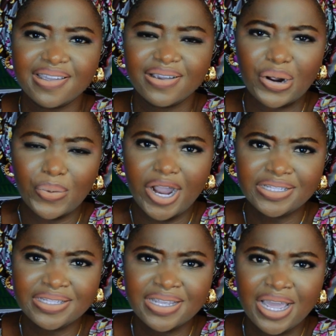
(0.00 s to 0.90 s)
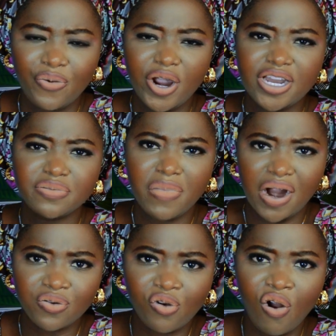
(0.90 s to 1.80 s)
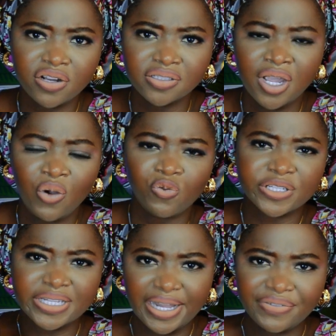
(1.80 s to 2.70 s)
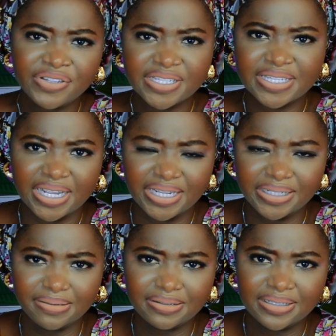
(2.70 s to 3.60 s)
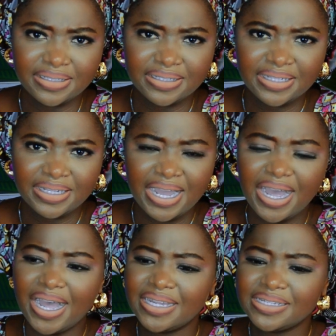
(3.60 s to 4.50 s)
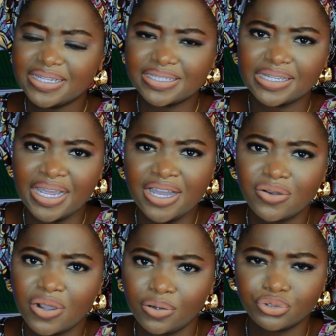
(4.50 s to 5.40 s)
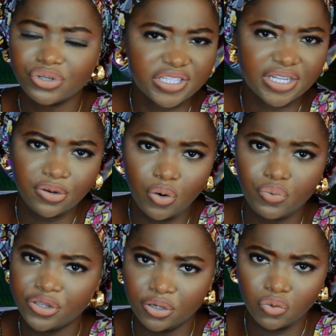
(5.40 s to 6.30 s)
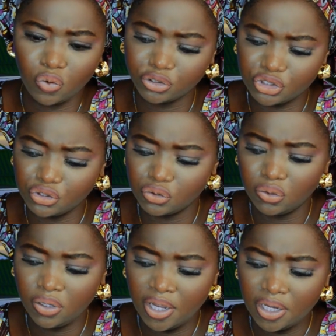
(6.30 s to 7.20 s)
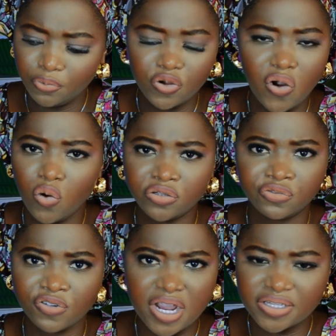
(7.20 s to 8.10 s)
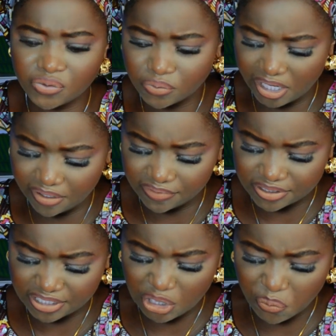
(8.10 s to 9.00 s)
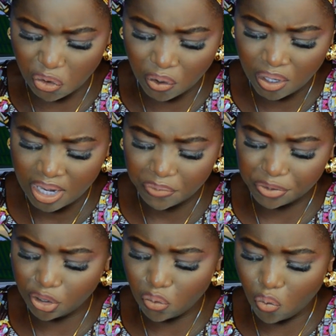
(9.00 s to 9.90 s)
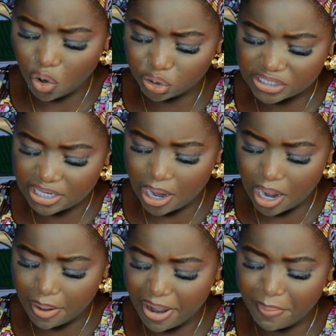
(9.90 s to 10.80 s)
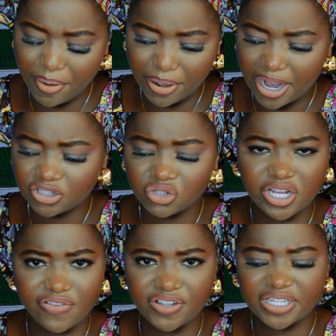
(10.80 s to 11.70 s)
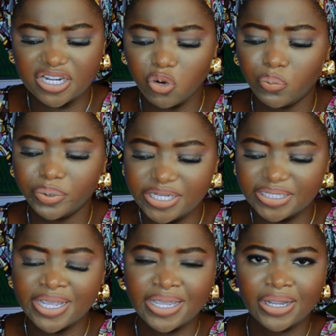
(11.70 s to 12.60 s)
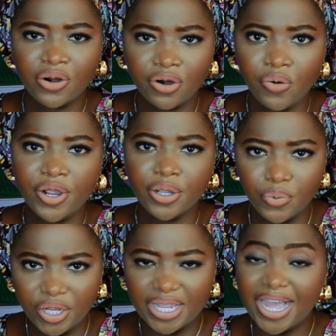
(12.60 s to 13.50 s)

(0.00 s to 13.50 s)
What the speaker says: Alright? When Macron was loving the Sahel, and the Sahel countries say, no, we don't want you. We don't want France to love us anymore. We don't want America to love us anymore. Please go away.